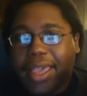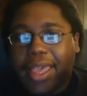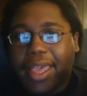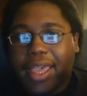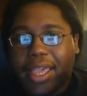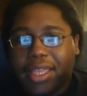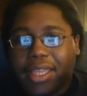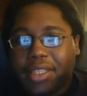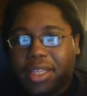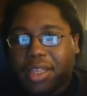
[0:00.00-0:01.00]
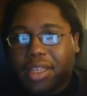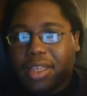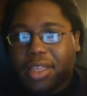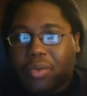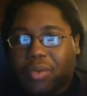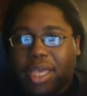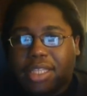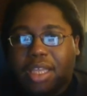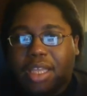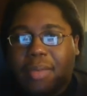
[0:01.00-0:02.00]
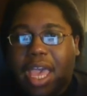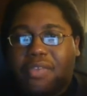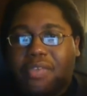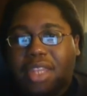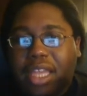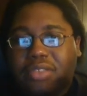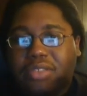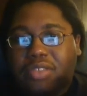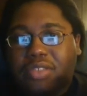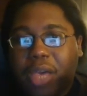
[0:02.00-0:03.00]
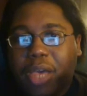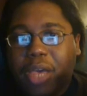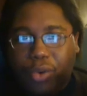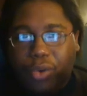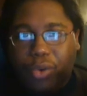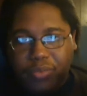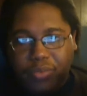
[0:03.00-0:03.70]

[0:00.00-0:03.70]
and we end up having less respect for them.